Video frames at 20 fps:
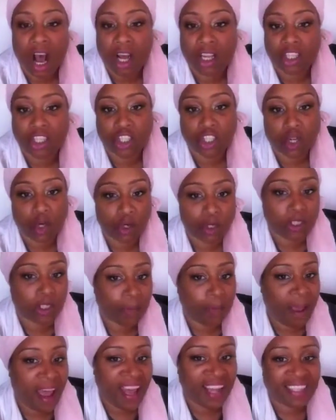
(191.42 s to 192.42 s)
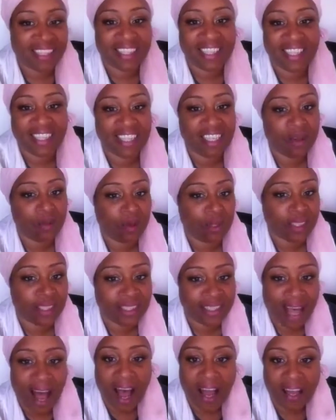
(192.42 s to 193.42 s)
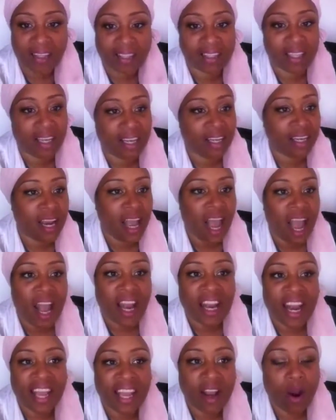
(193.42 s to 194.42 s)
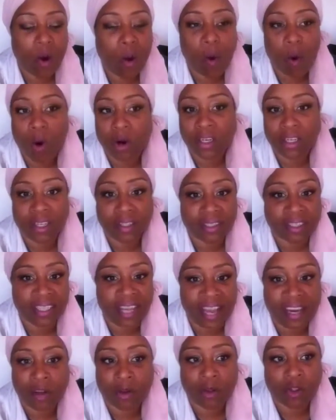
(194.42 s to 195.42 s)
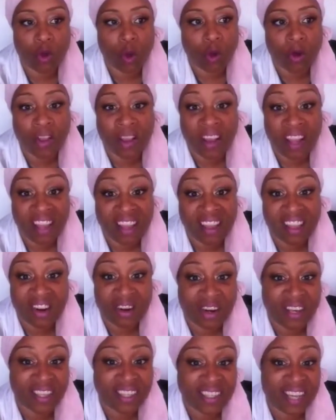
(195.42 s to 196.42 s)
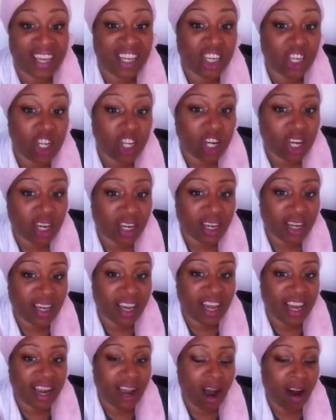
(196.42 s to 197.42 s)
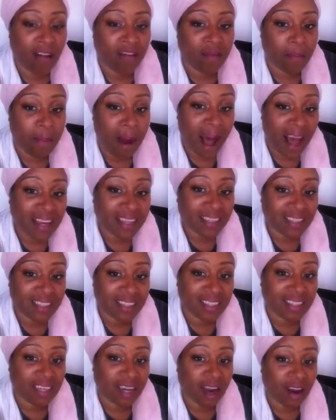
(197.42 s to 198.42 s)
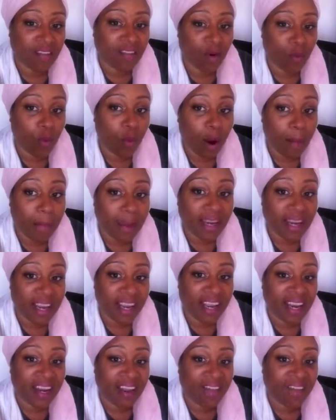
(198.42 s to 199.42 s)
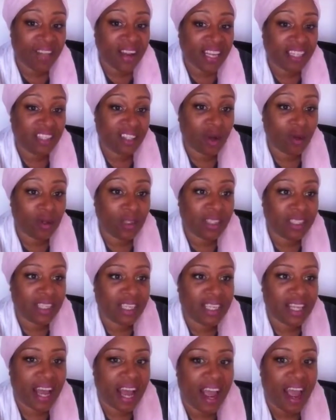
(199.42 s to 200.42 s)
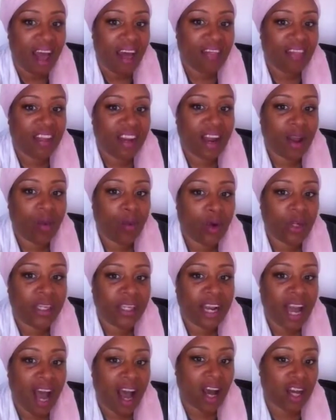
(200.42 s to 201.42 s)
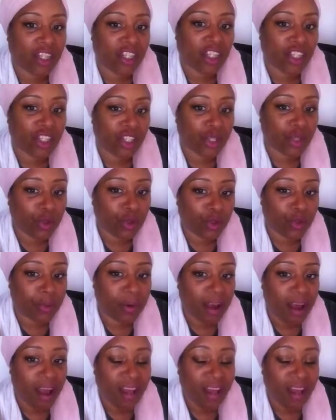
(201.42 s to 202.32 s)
skirts past the knee with socks and like, or sandals, or like there is a look like of modesty of a woman. And if I don't see that, then I would not assume